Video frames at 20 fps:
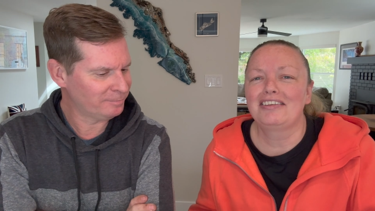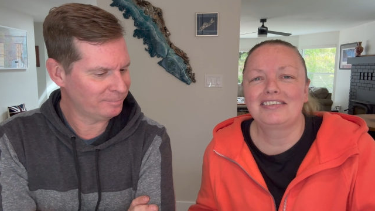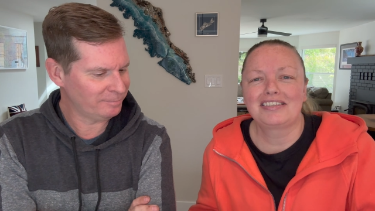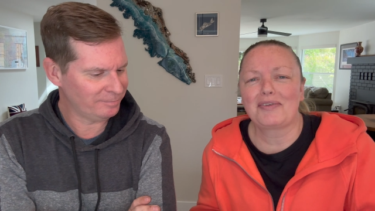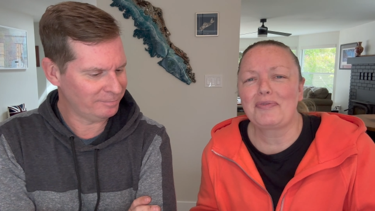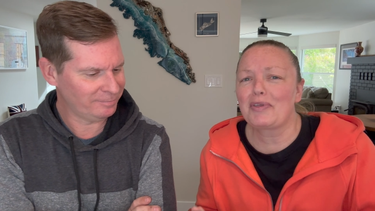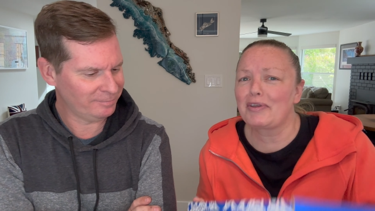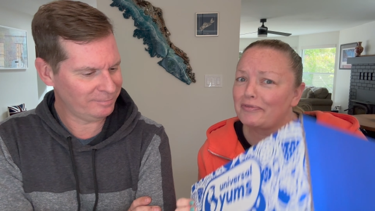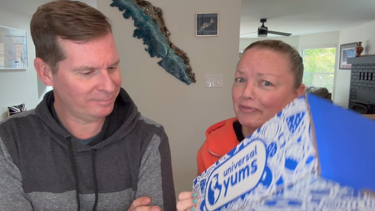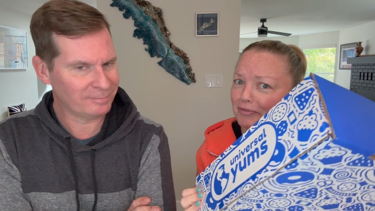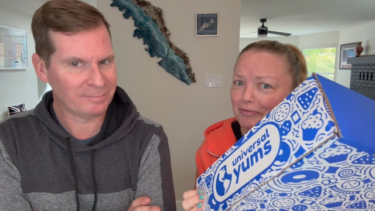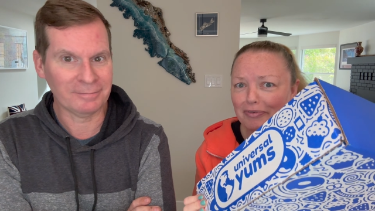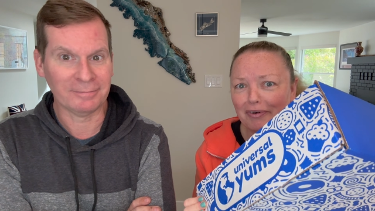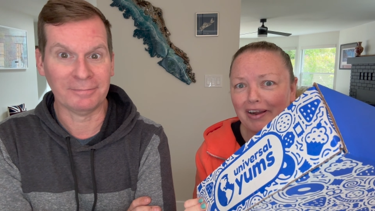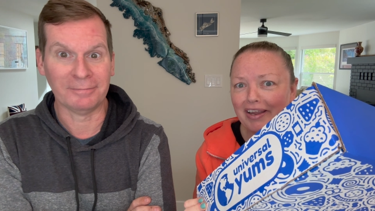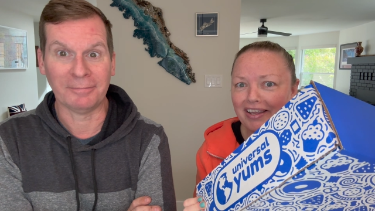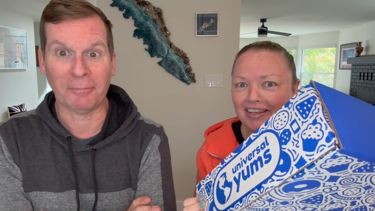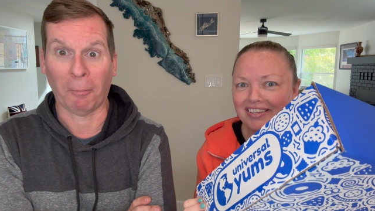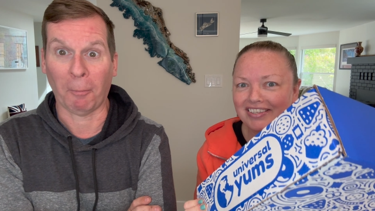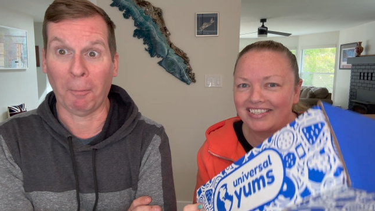Speaker 1: Something from from
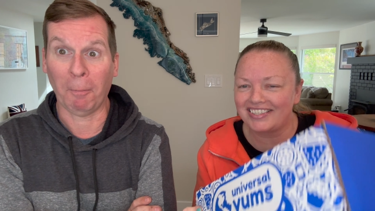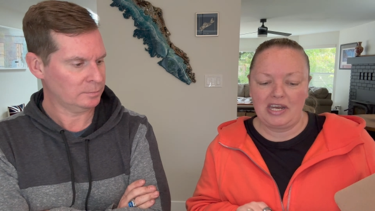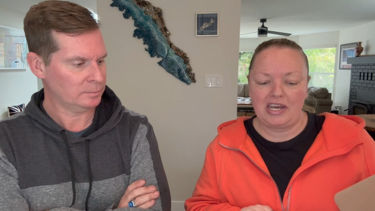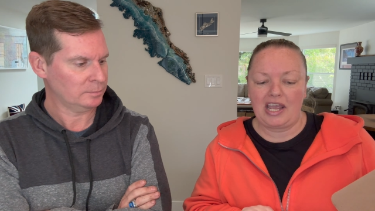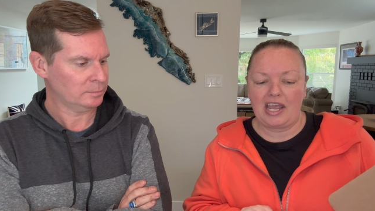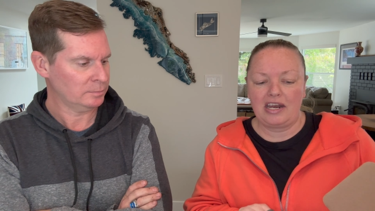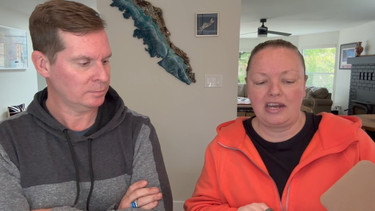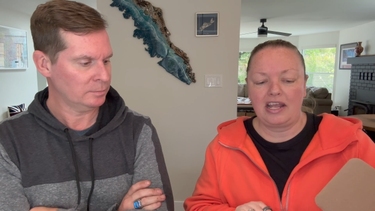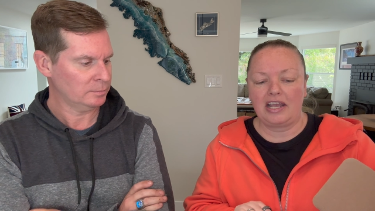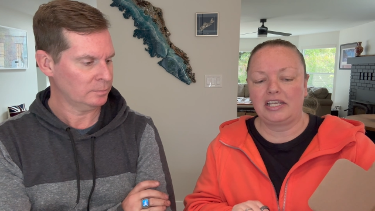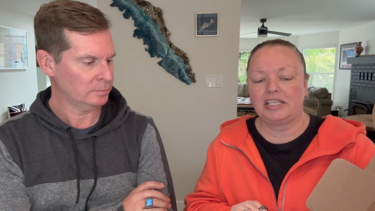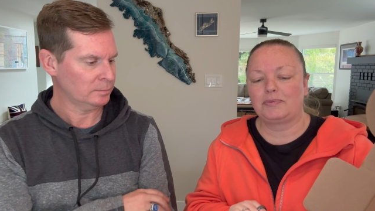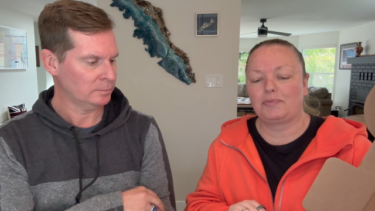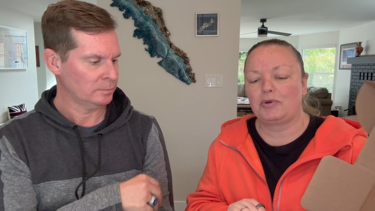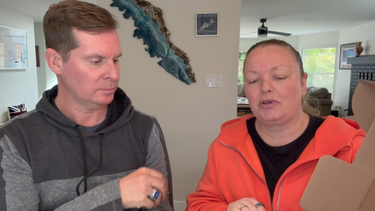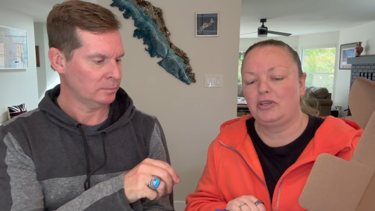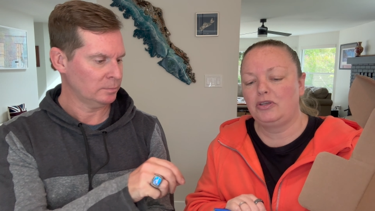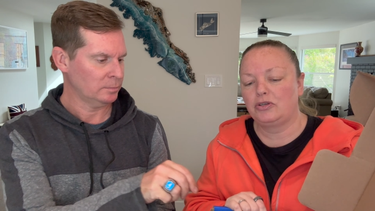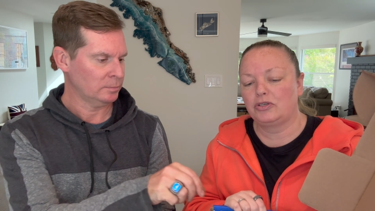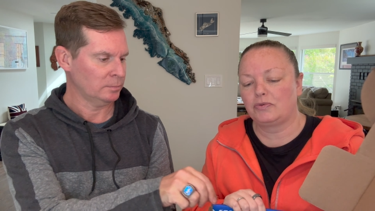France. Mm. And as per
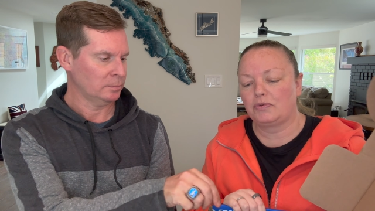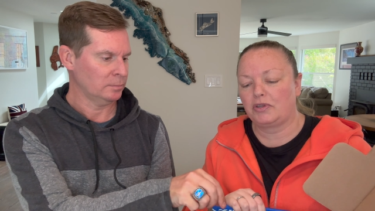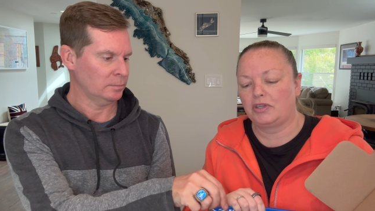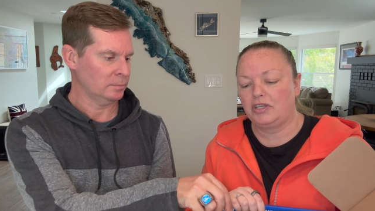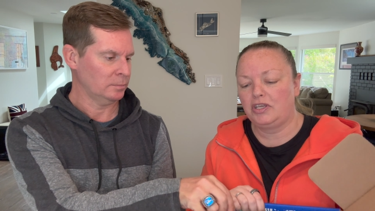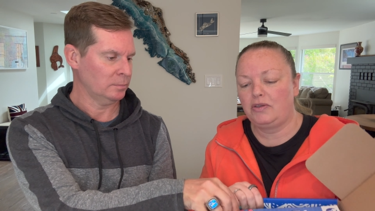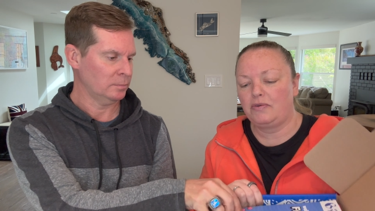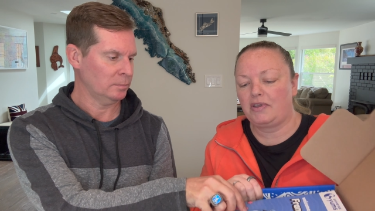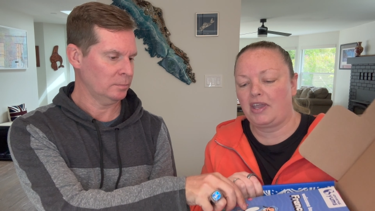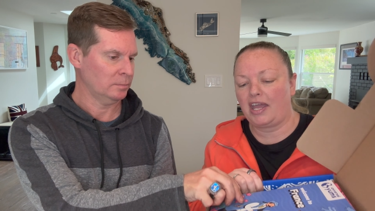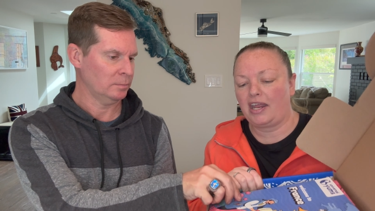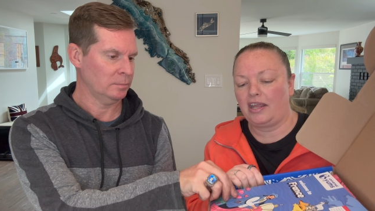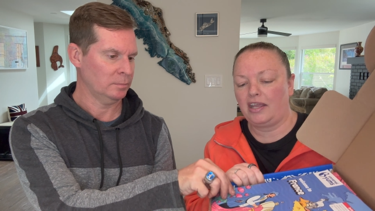usual, you get